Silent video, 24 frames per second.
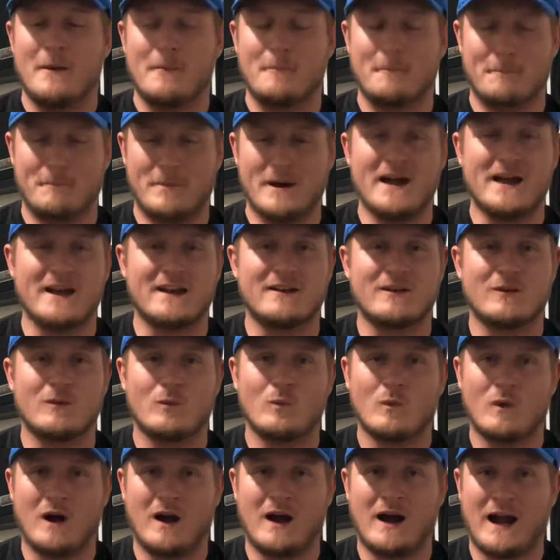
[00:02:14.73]
But
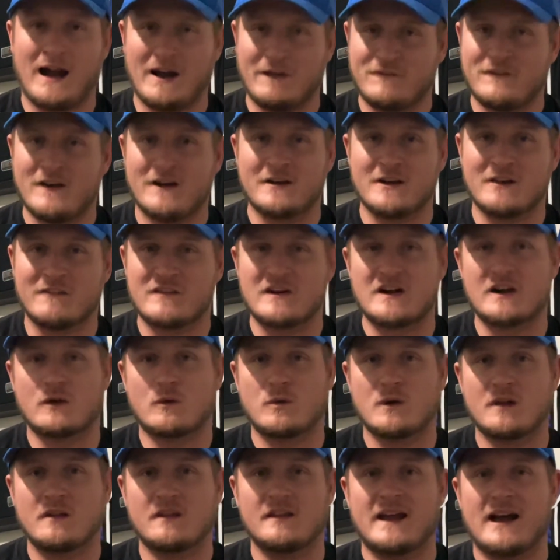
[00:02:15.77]
I found out very
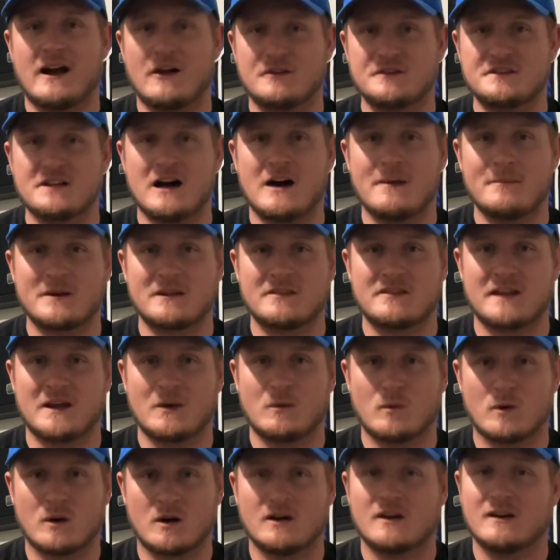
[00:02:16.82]
quickly how dominant they
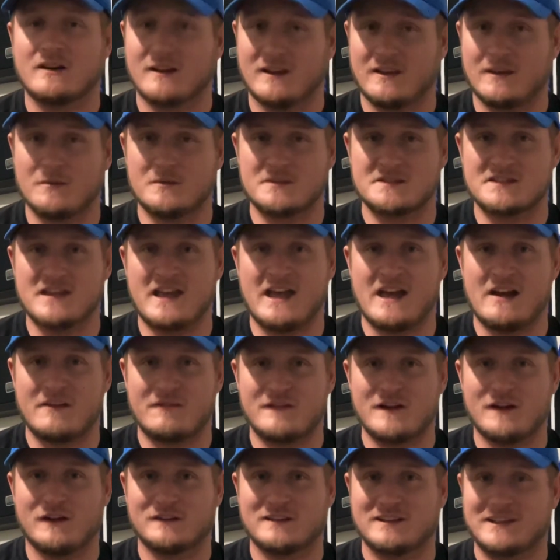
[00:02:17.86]
were. It was the
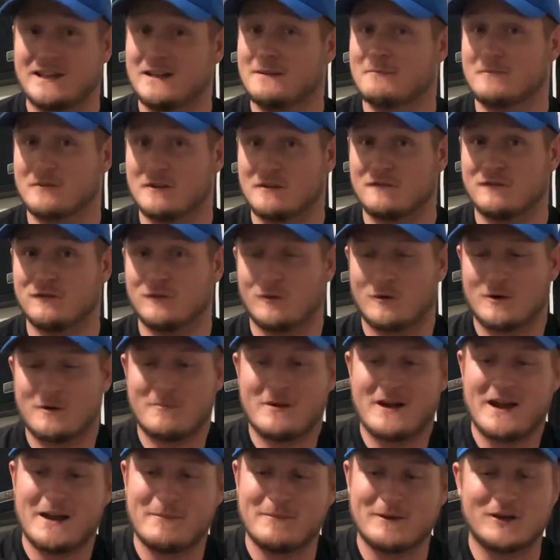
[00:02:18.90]
FL team, the Florida
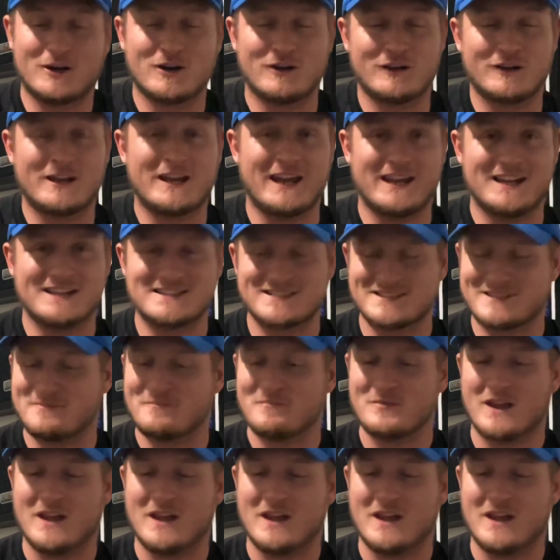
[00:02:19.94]
Miami Hurricanes.